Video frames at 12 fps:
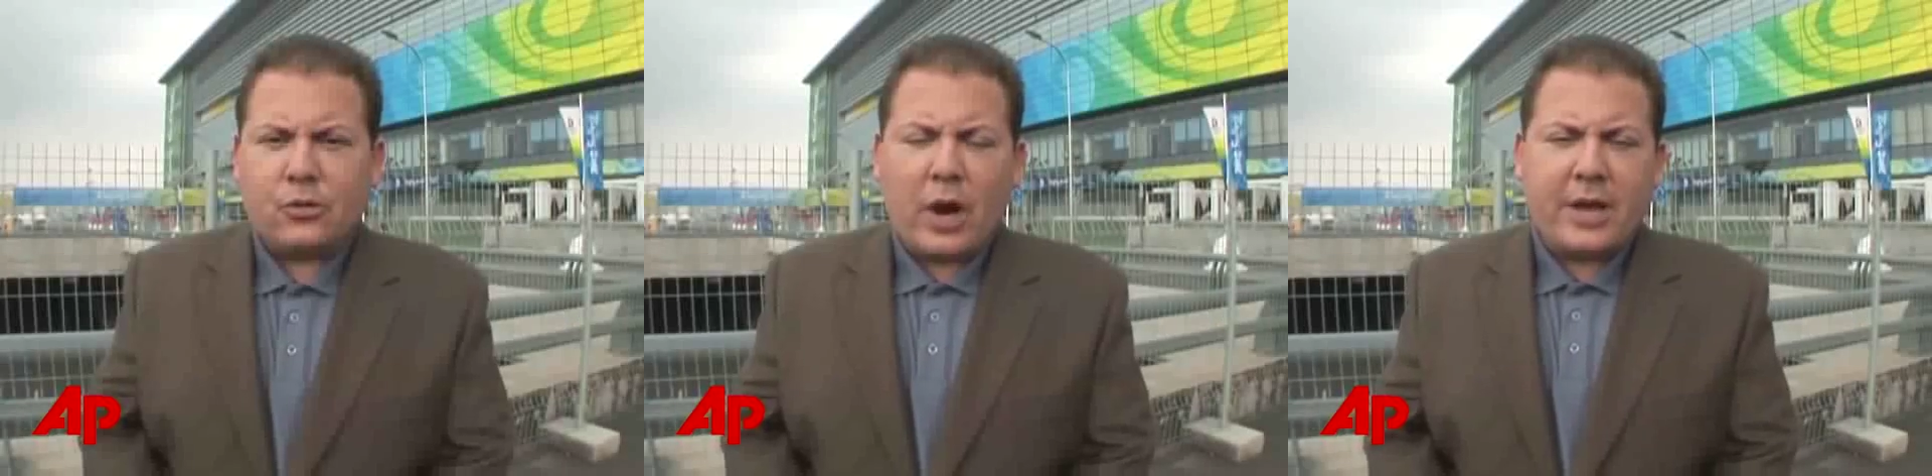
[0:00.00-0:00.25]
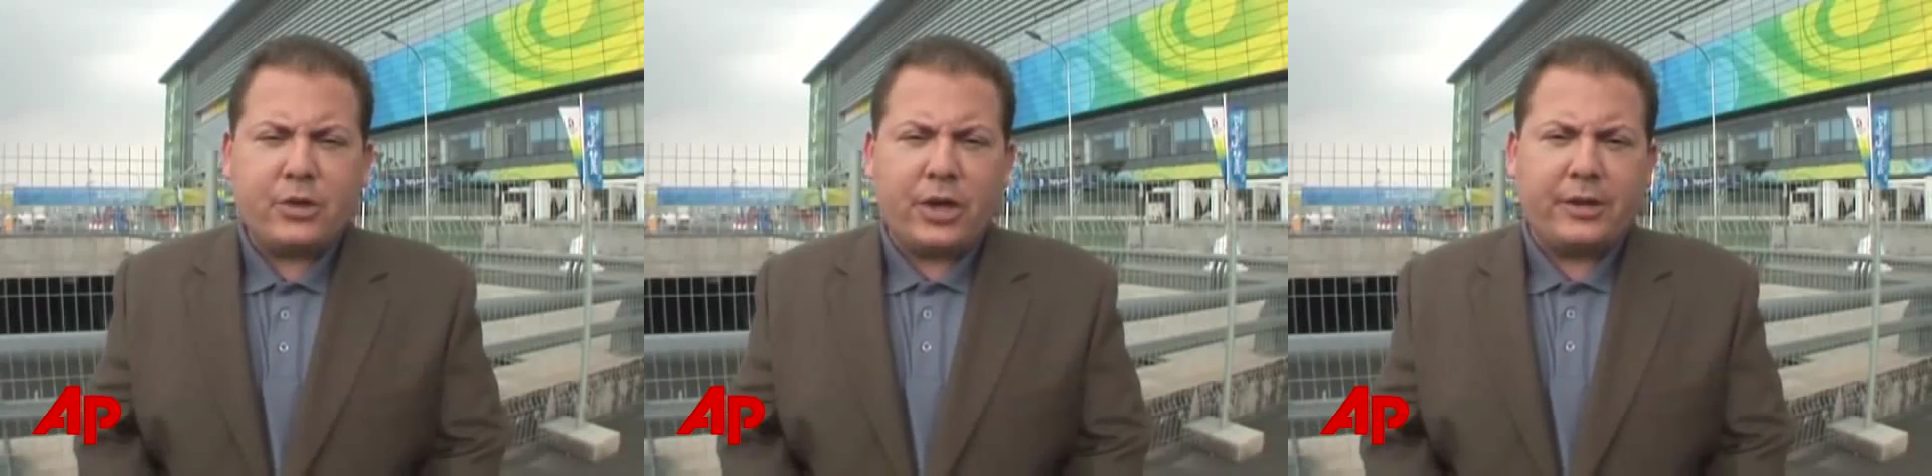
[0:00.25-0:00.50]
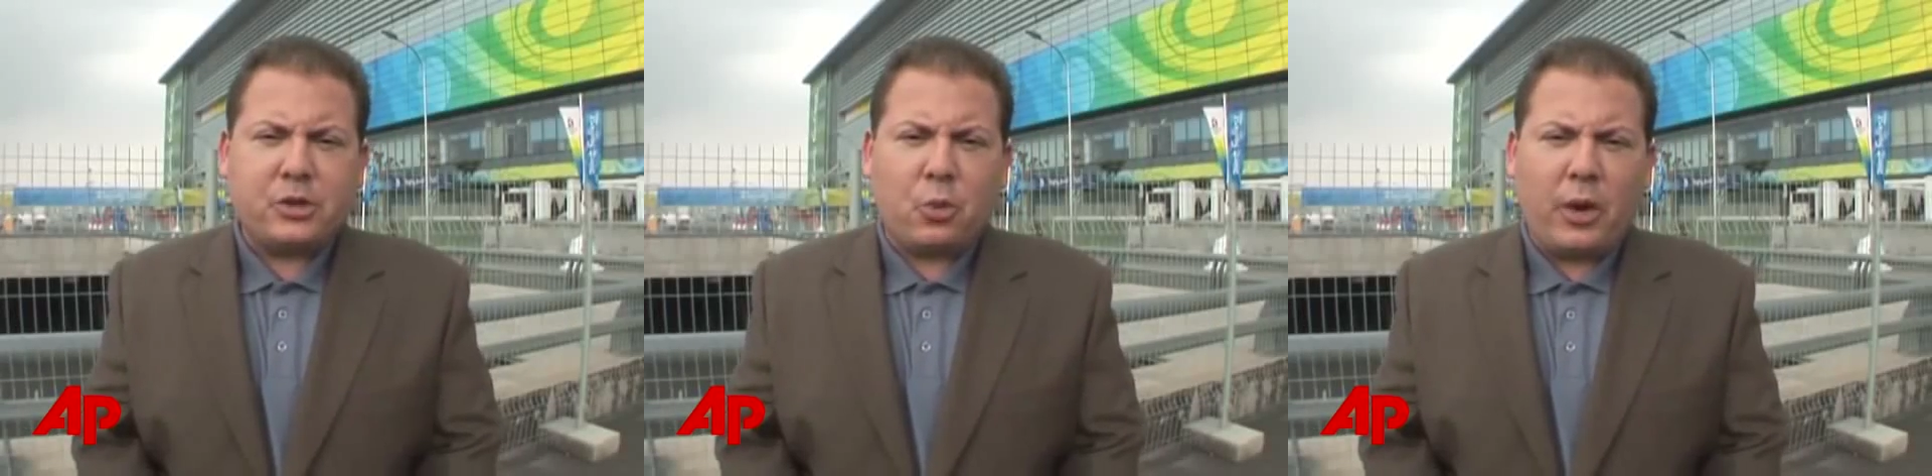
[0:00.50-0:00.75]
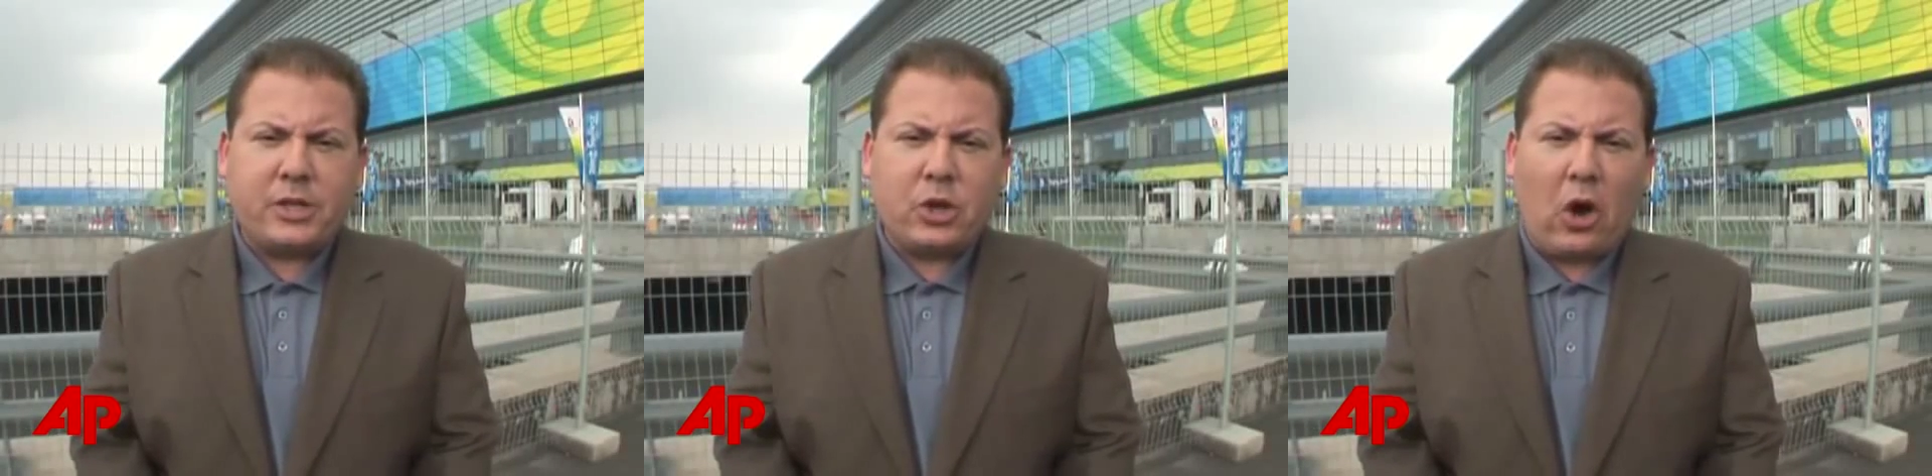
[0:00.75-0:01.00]
Residents
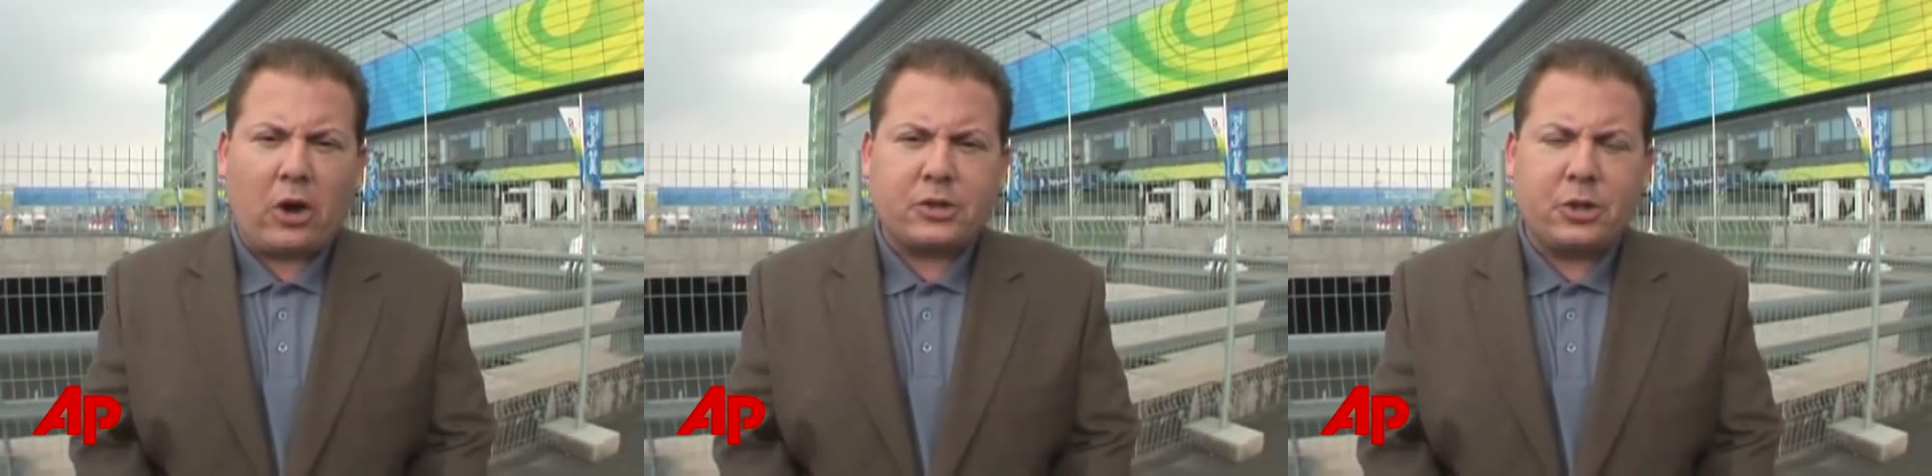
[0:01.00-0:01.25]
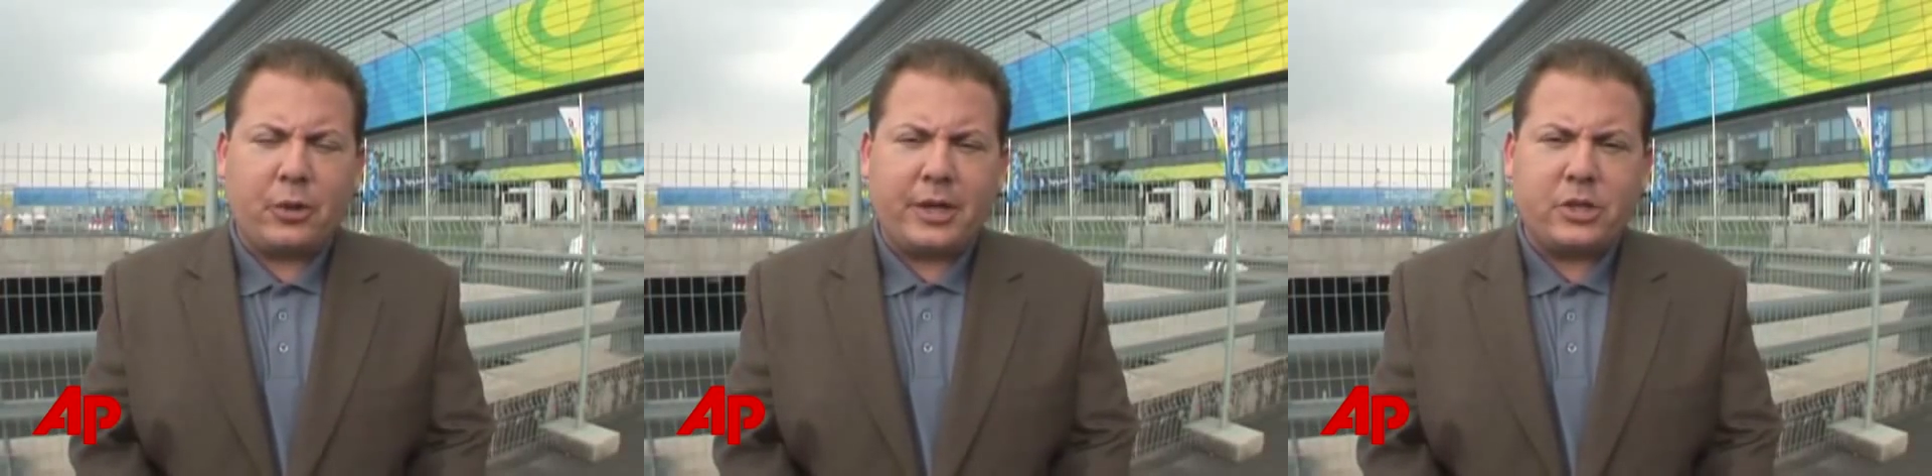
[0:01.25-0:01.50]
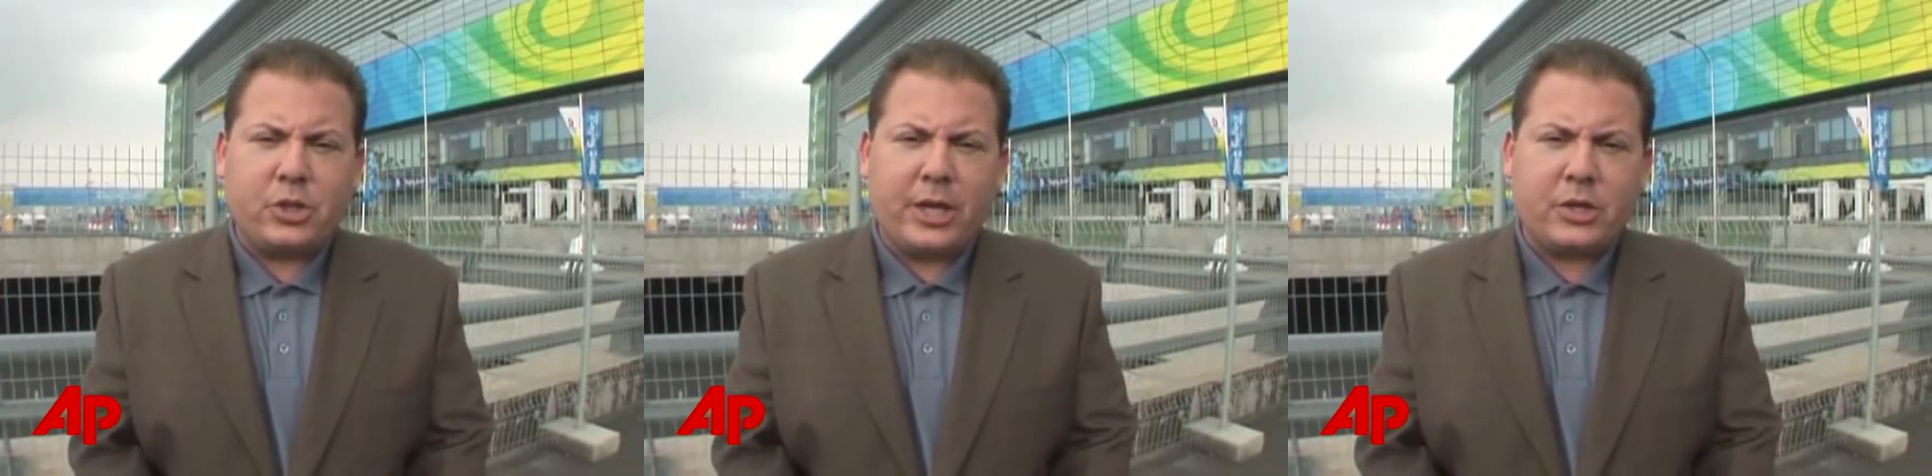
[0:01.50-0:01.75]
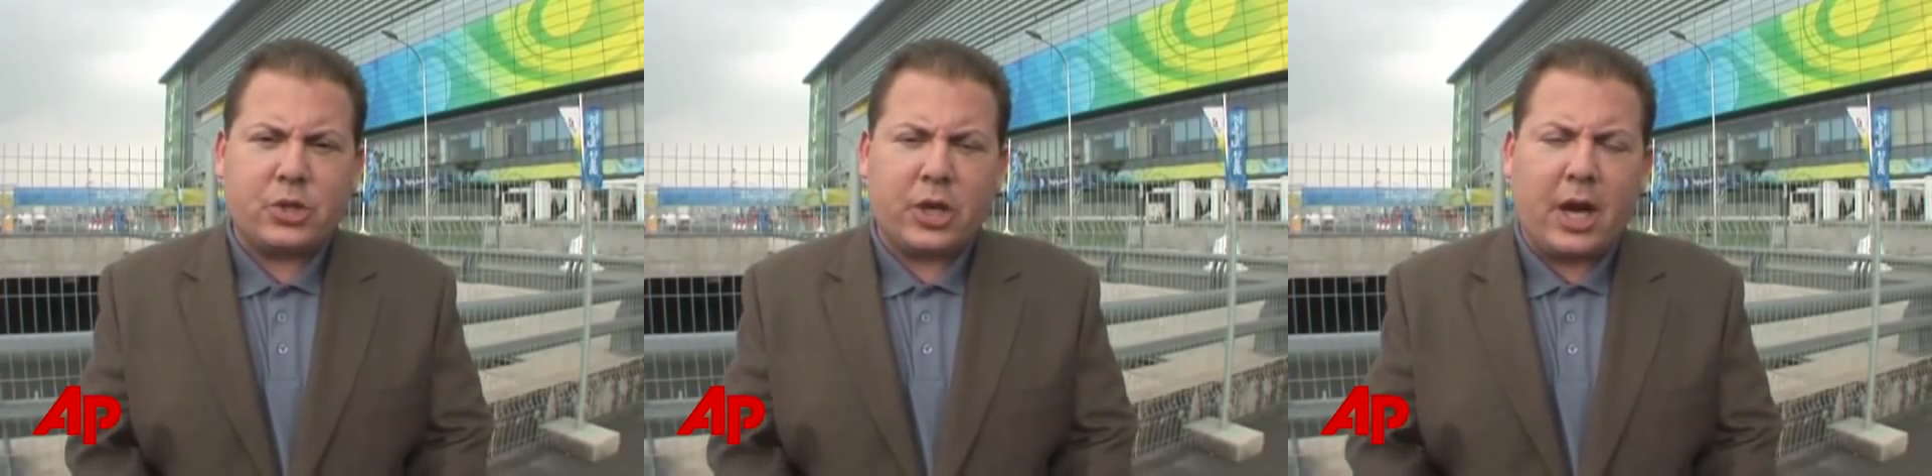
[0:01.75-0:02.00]
we talked to
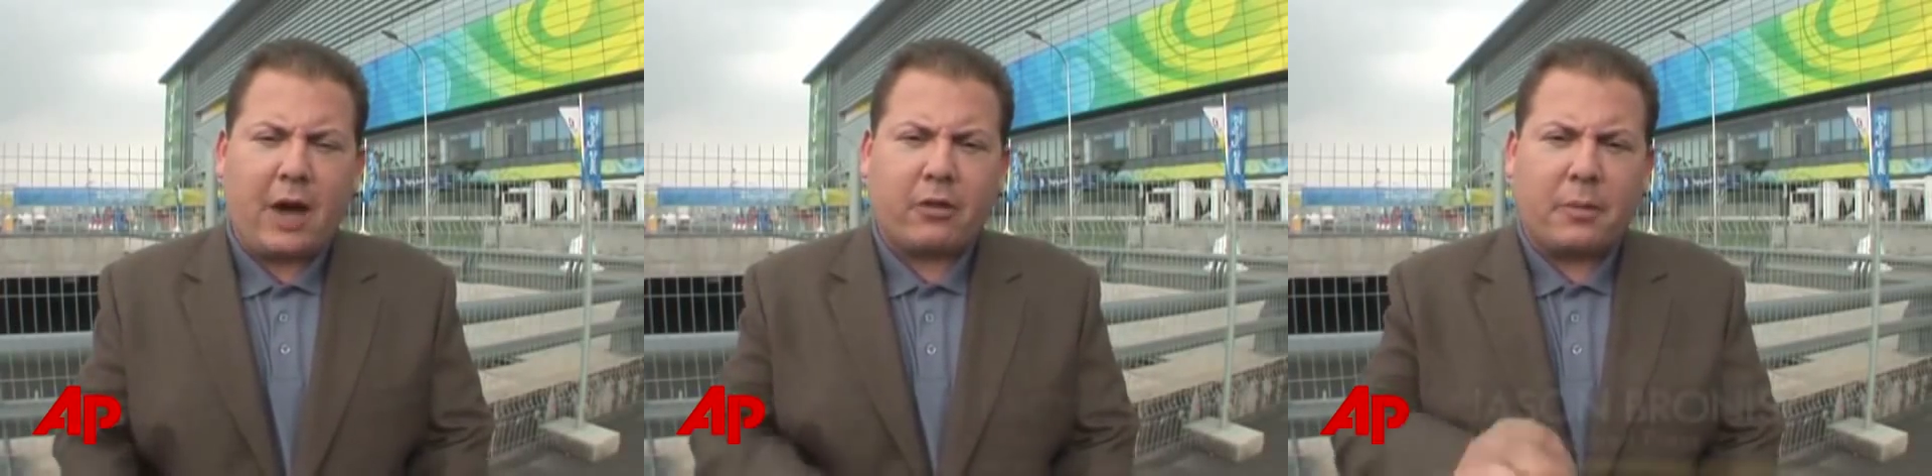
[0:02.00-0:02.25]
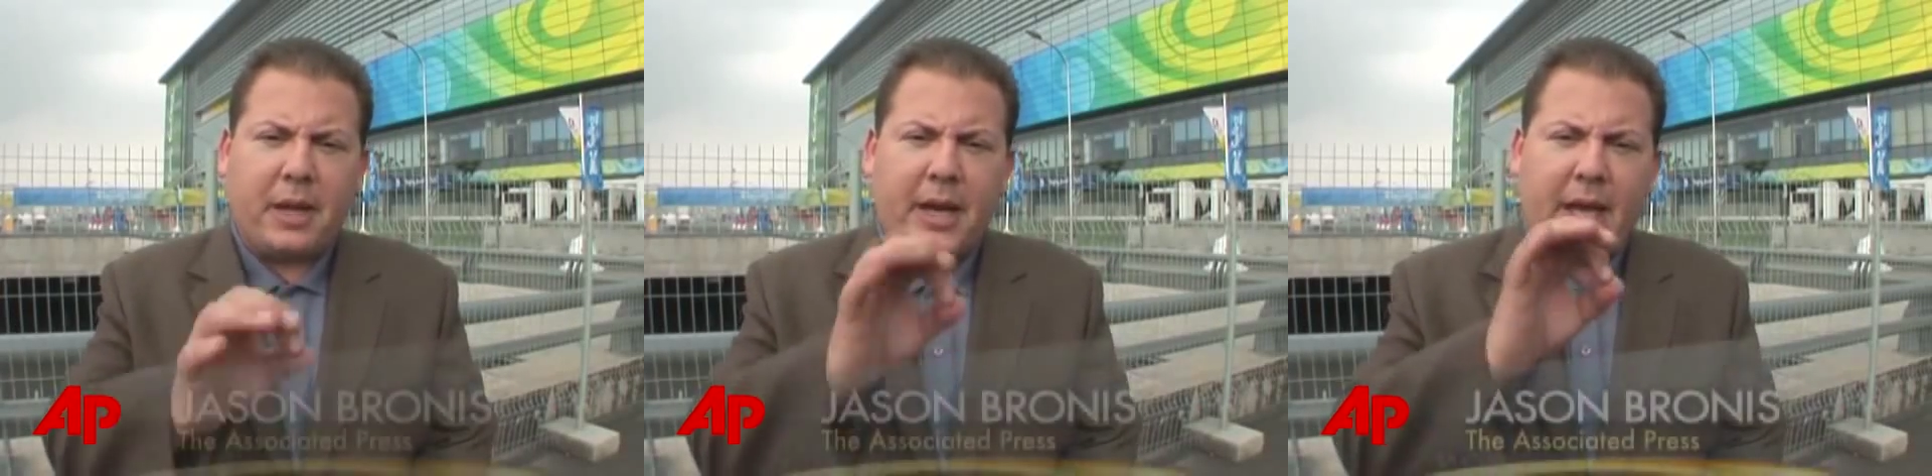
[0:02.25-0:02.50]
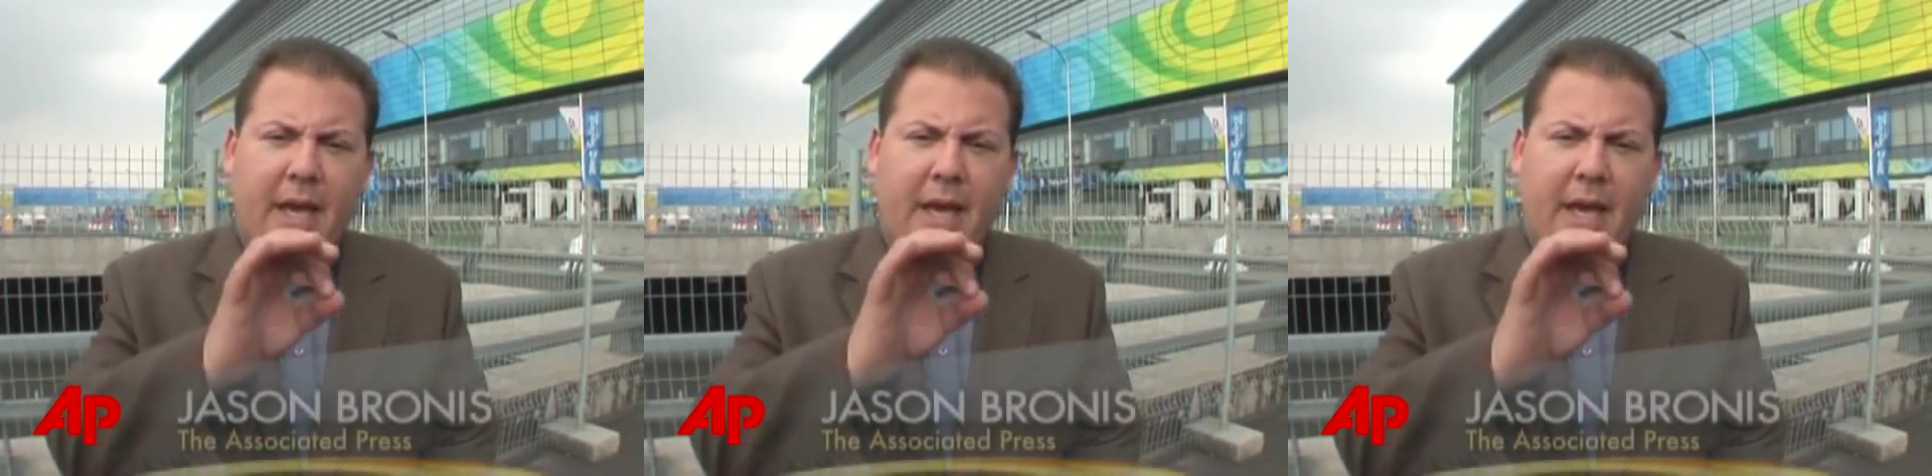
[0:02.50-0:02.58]
insist the government